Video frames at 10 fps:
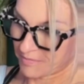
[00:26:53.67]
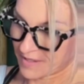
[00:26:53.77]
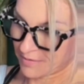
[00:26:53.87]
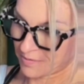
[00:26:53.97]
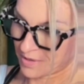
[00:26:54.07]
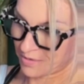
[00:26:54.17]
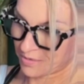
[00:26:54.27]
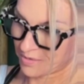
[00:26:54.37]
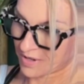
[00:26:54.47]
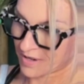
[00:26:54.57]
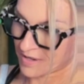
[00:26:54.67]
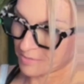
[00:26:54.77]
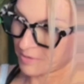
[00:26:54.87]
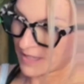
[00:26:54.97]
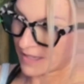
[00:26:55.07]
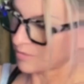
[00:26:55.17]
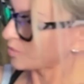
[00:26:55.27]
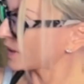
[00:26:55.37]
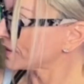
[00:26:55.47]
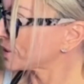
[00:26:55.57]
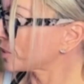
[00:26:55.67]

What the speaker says: If you are on a plane, window